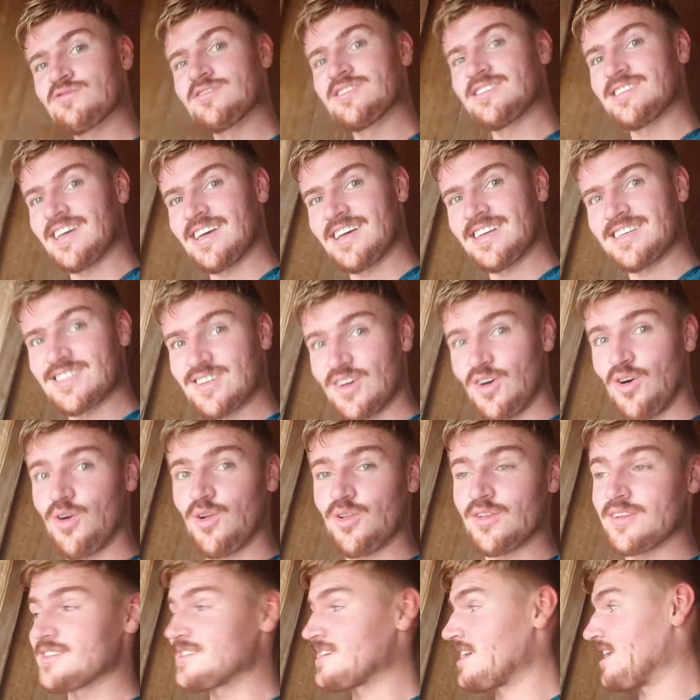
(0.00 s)
stays
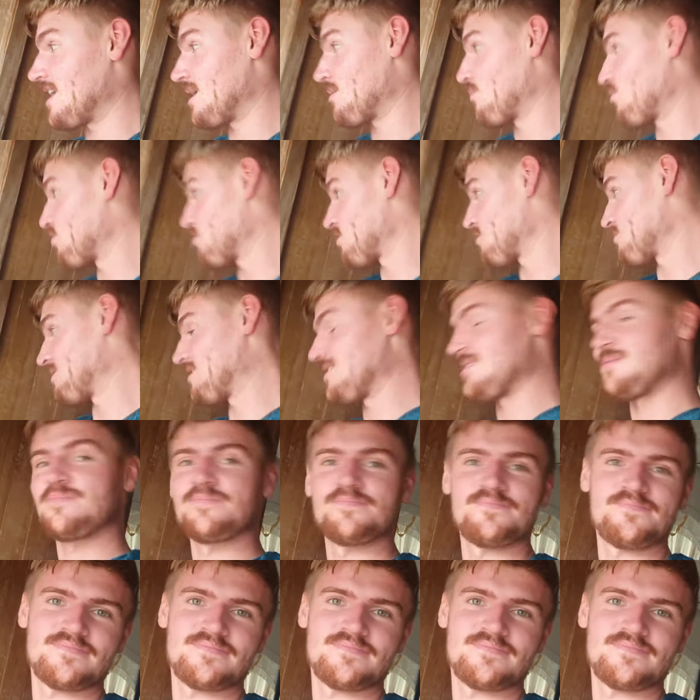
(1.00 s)
all the time with me.